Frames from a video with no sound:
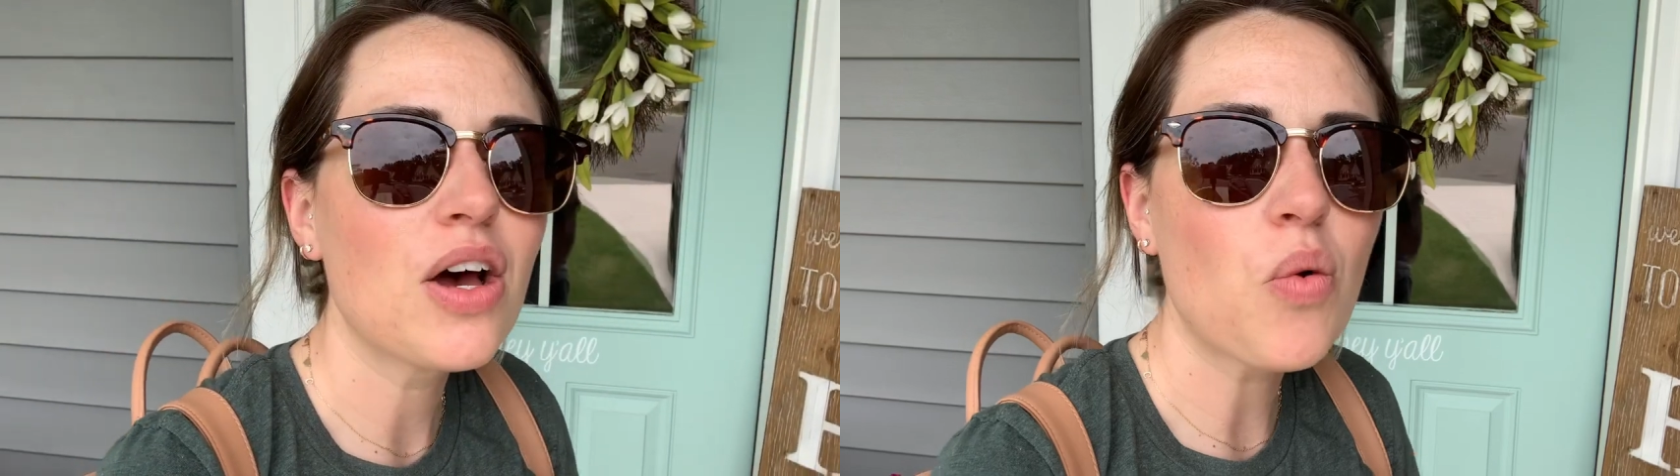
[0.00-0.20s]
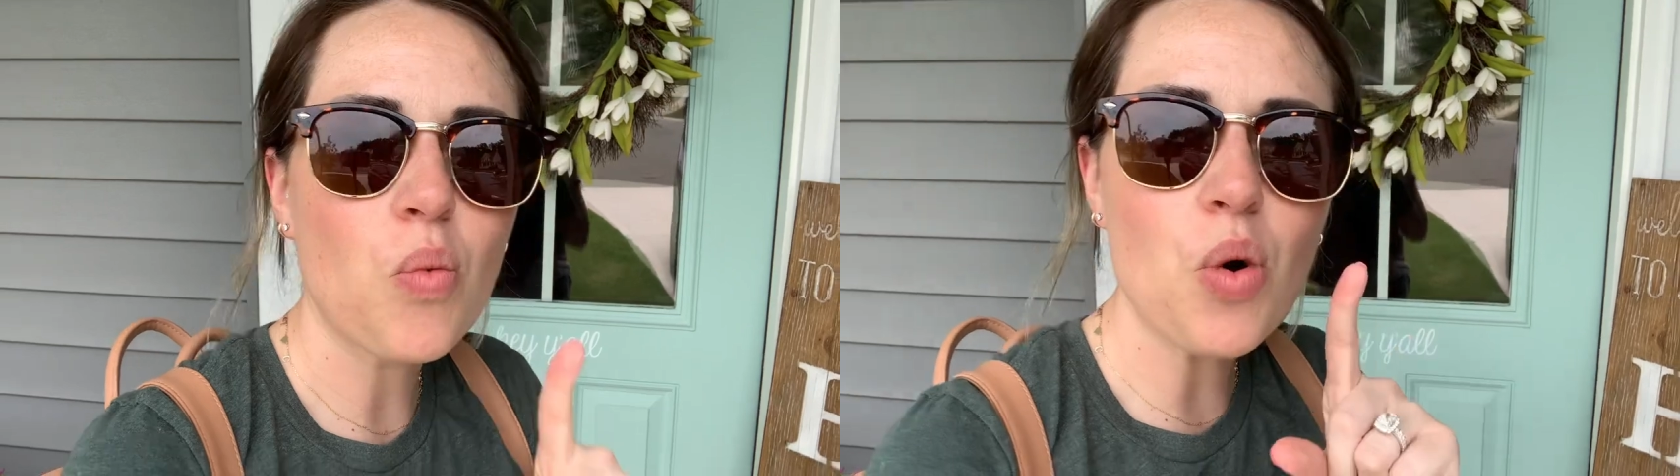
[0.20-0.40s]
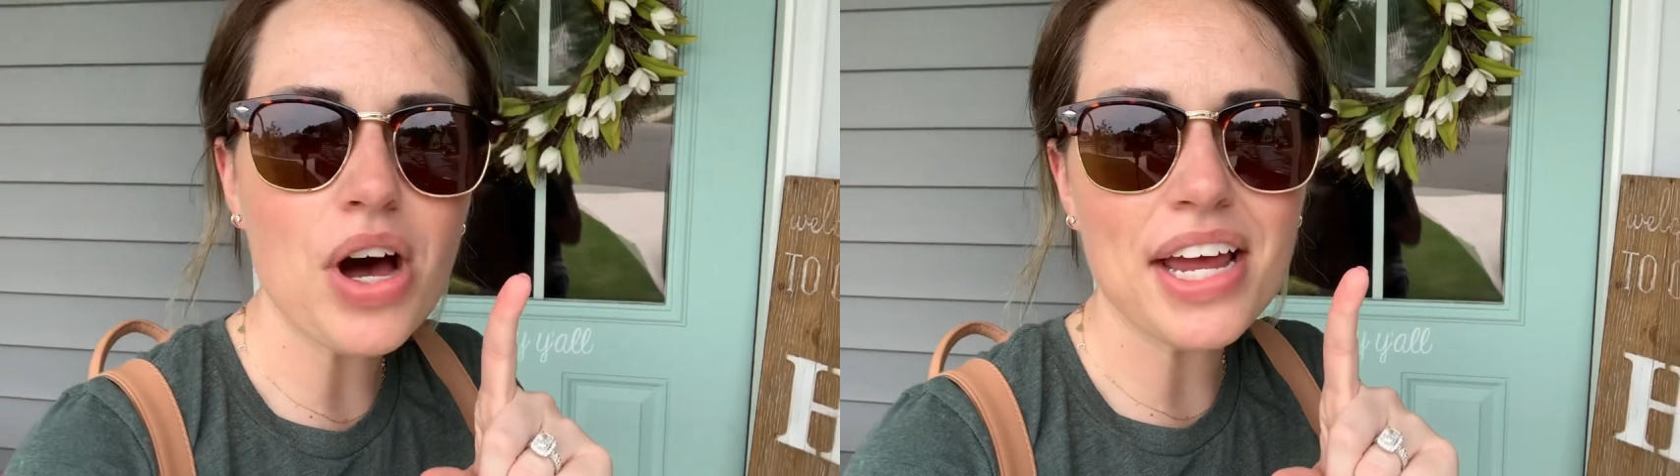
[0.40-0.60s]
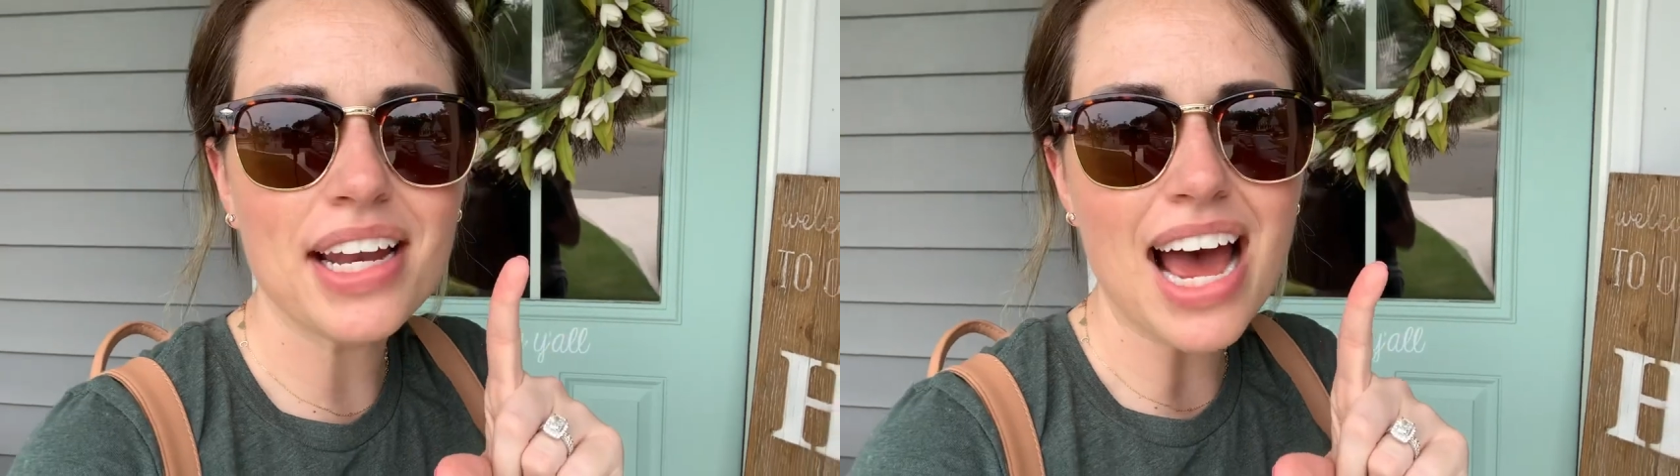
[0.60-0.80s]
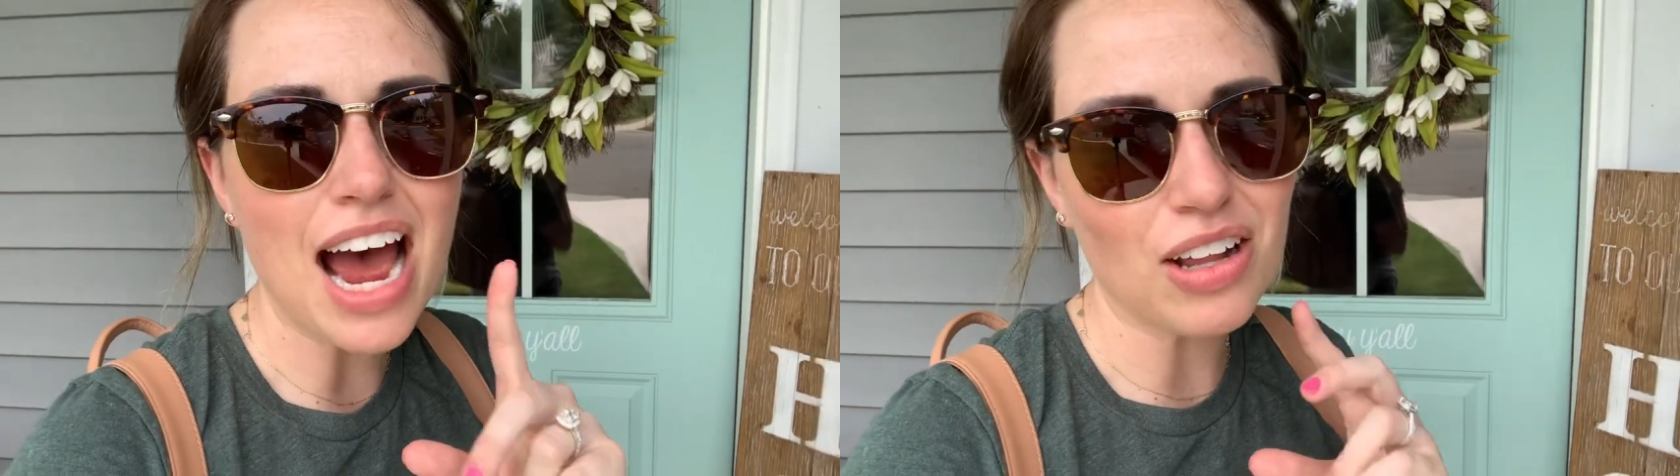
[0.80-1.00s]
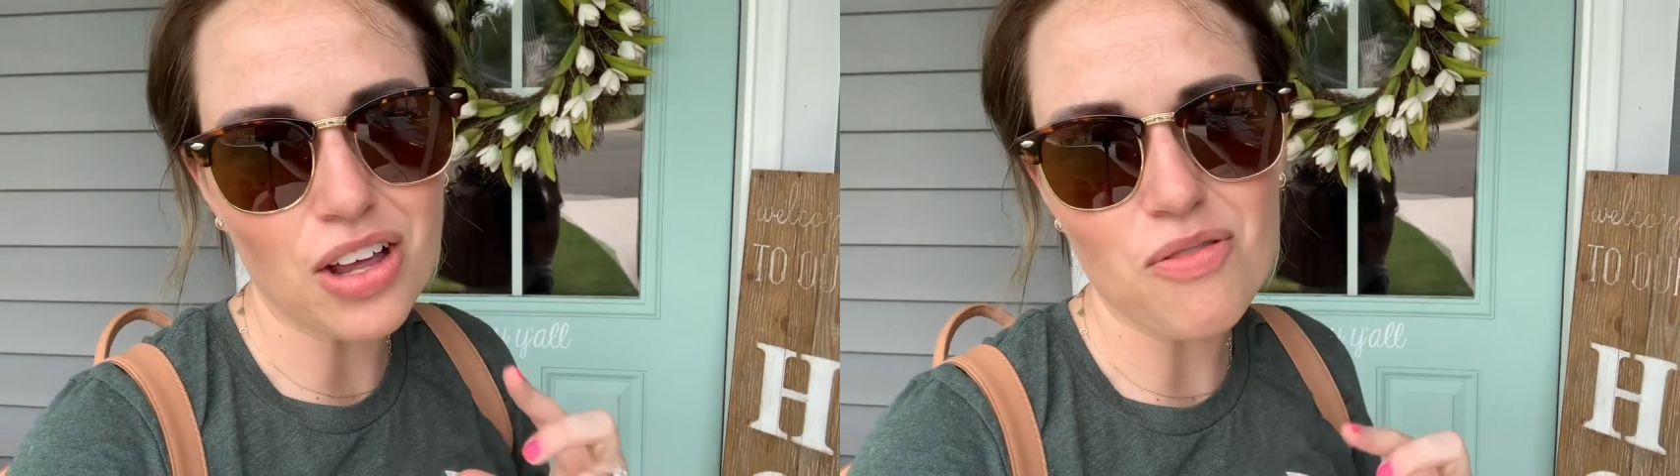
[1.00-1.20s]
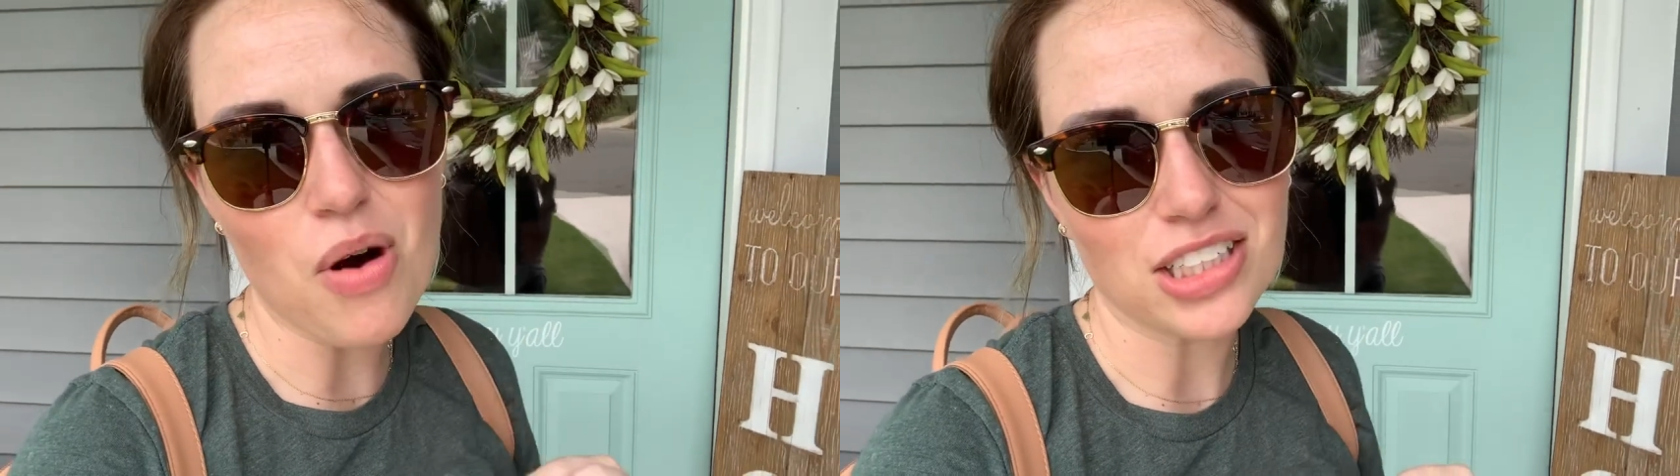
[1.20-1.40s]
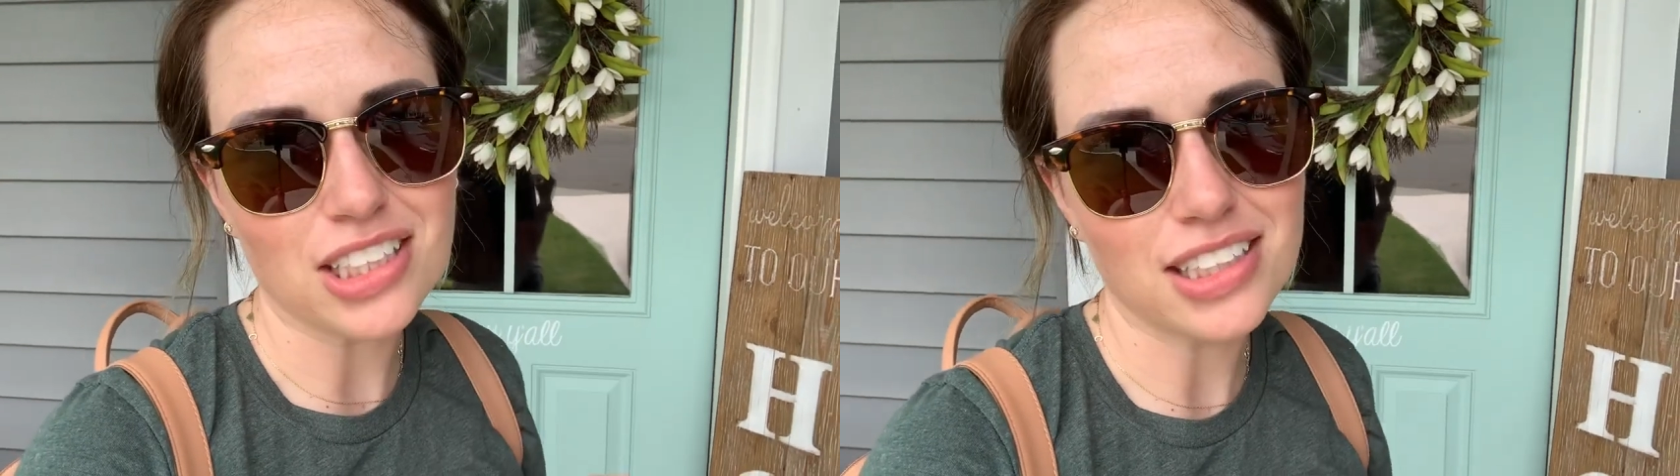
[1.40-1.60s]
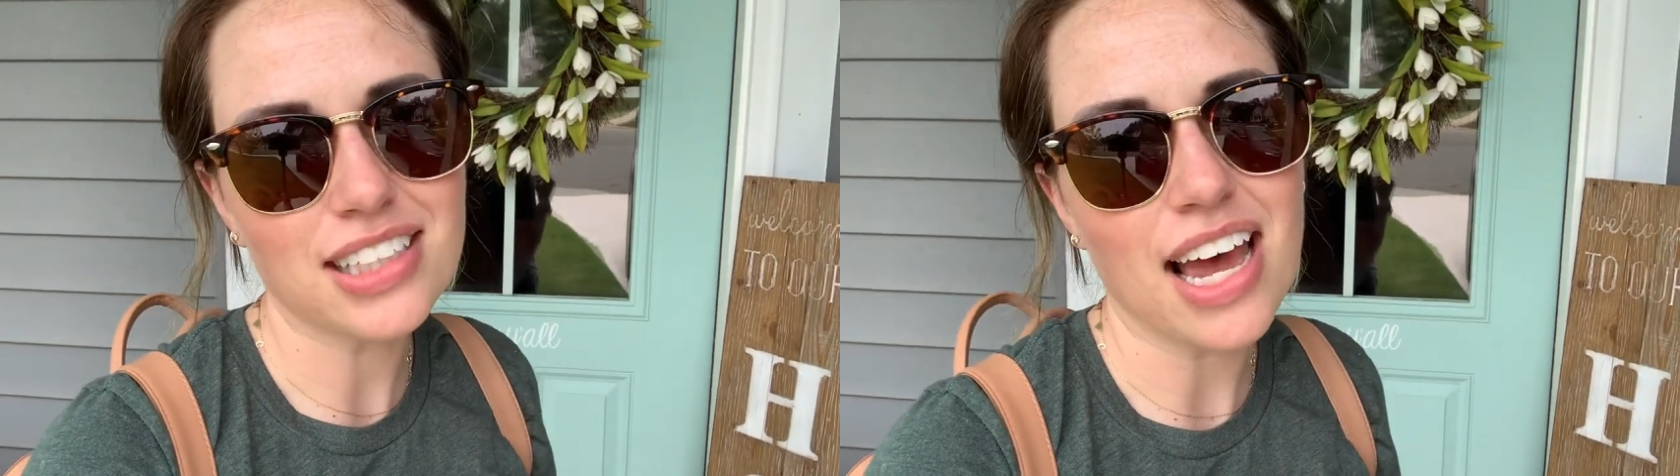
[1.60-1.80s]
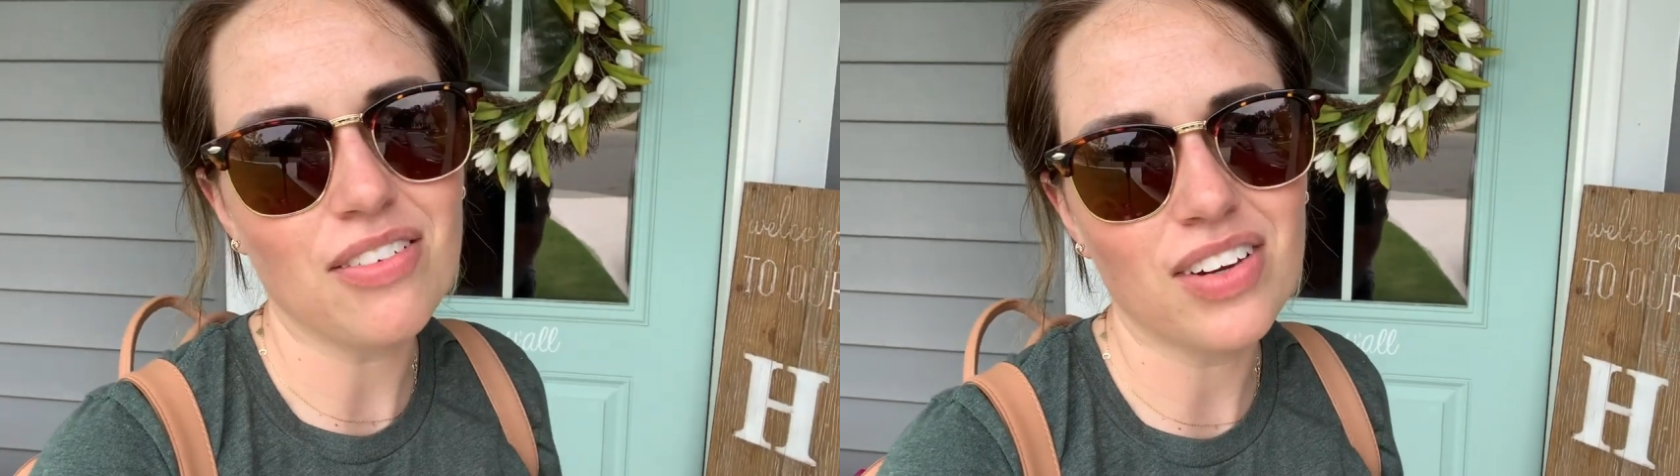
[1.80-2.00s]
one, I love watching these
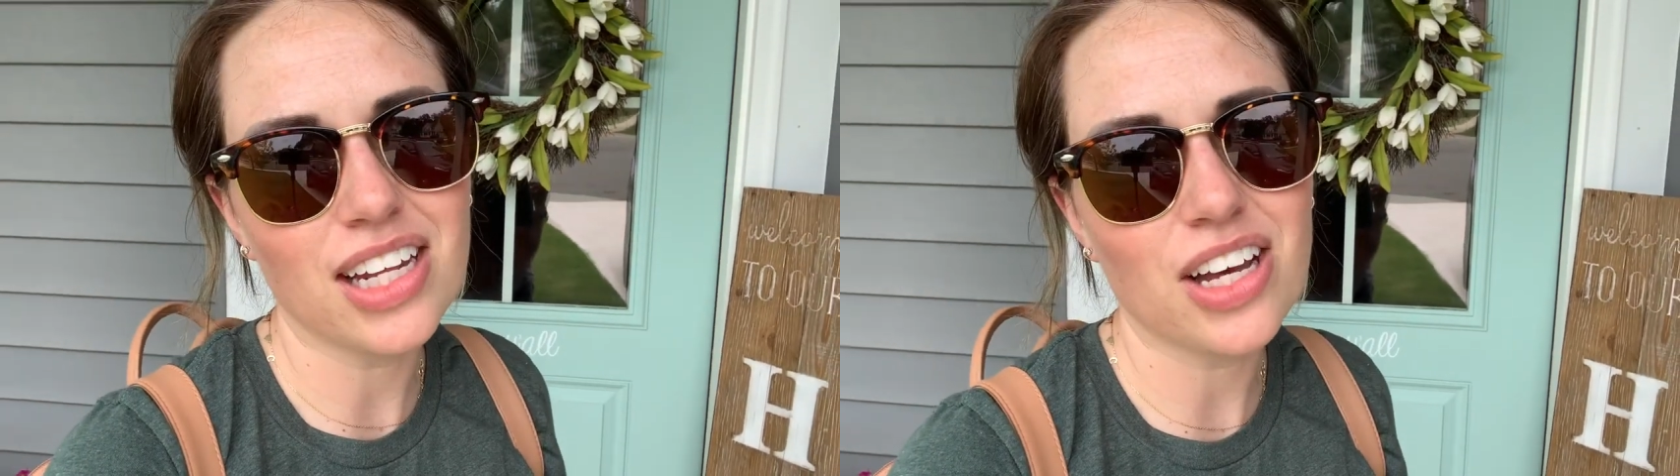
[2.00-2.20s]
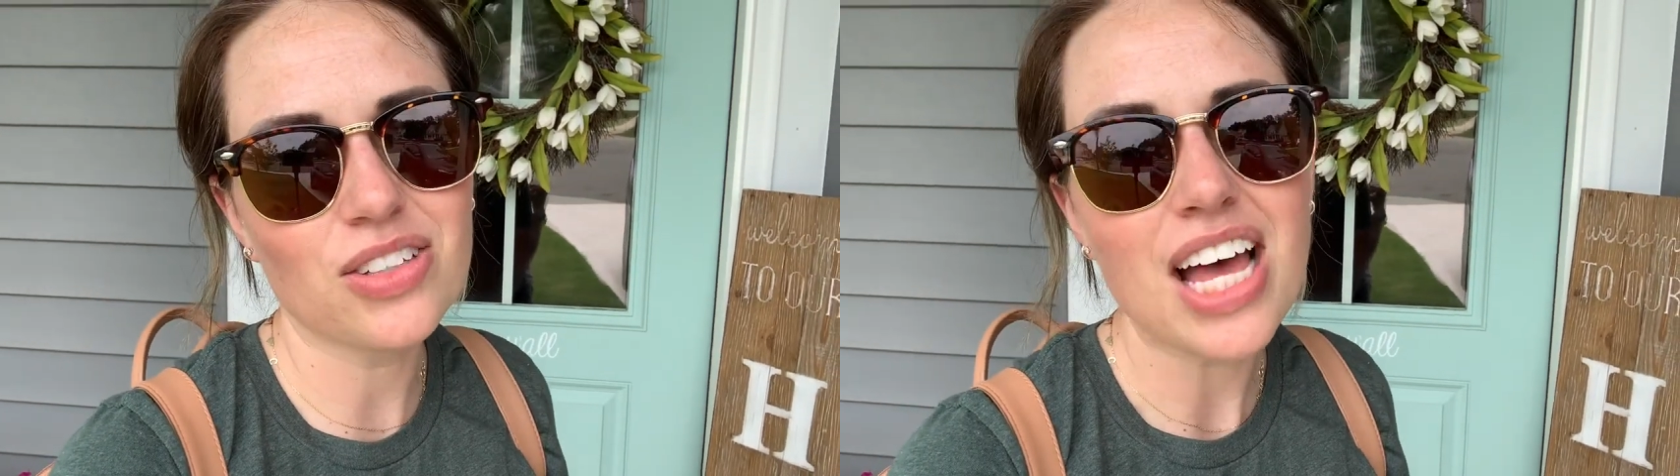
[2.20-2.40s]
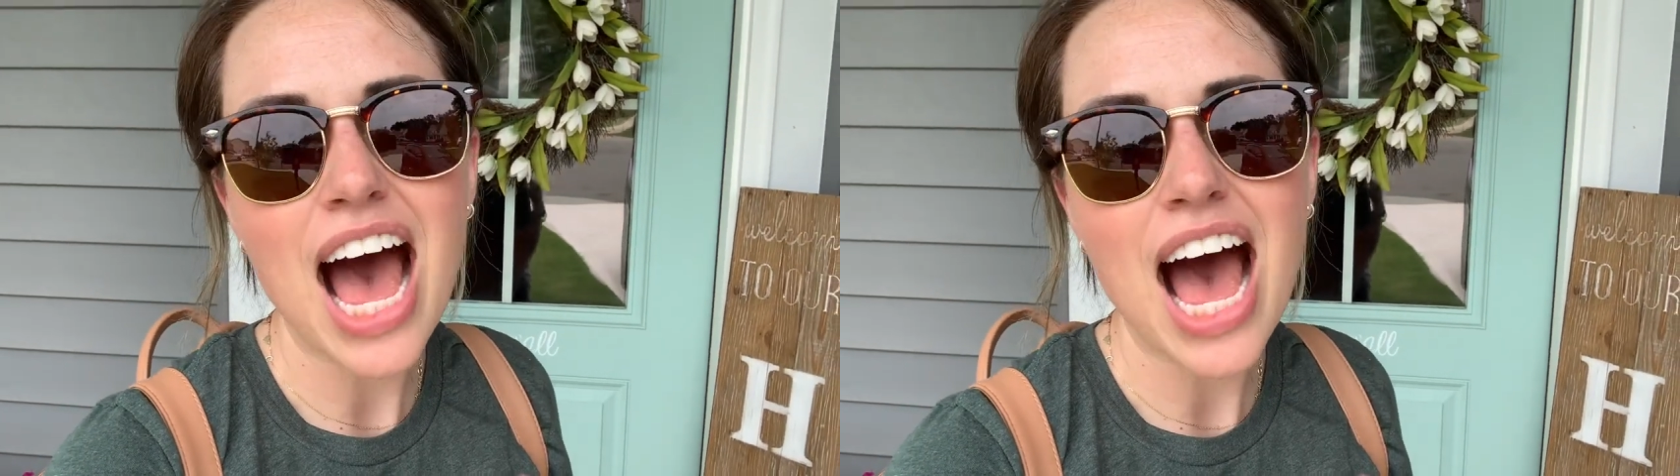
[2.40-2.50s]
kind of videos.